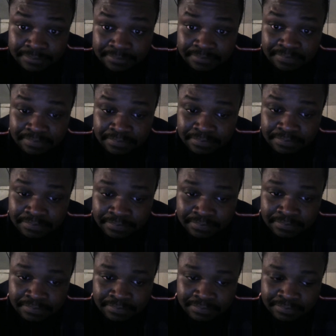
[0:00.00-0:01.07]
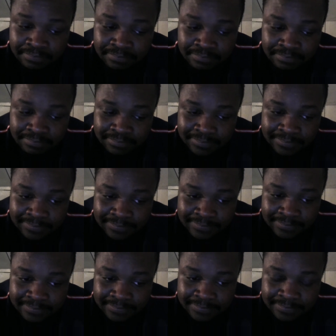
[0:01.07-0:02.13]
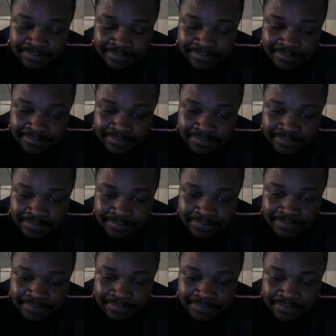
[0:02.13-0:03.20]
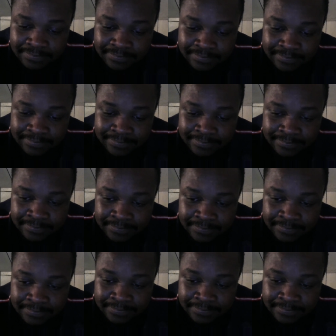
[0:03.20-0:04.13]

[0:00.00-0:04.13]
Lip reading: No one is speaking in this clip.